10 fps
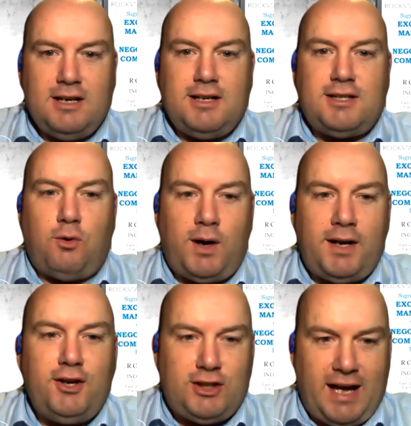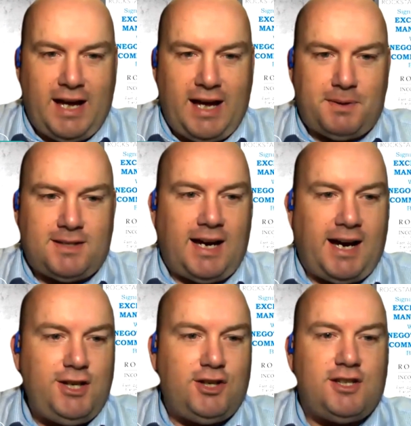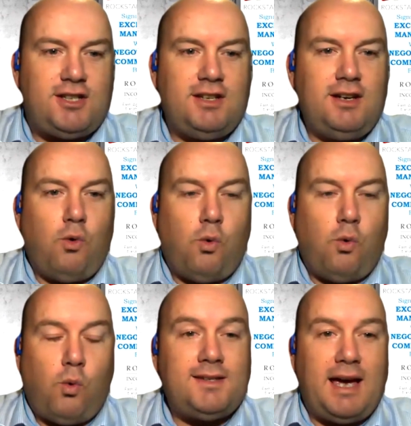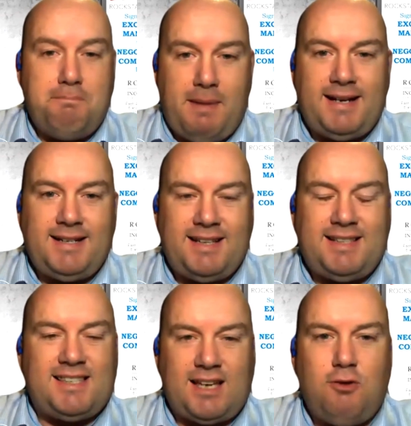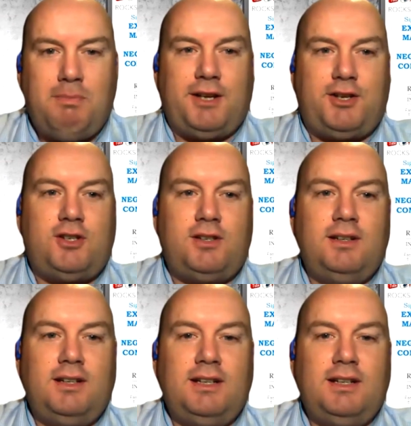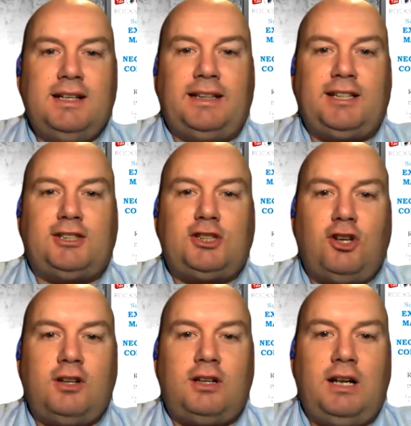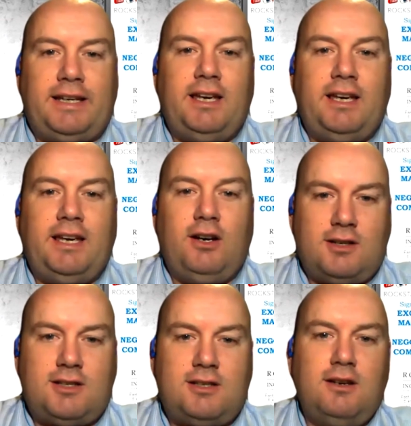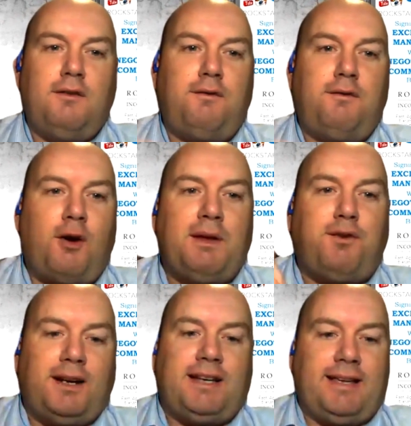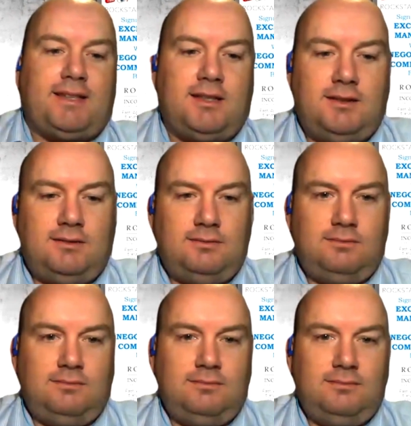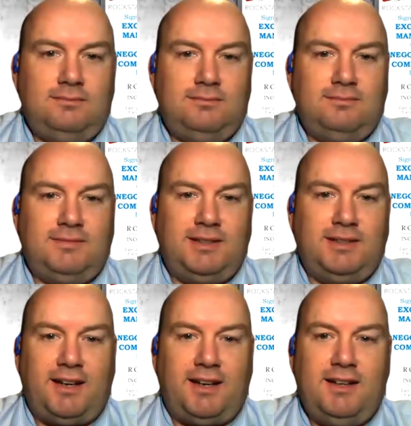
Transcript: So what usually happens is agents want a mandate so much that they start licking ass from the front gate. Okay.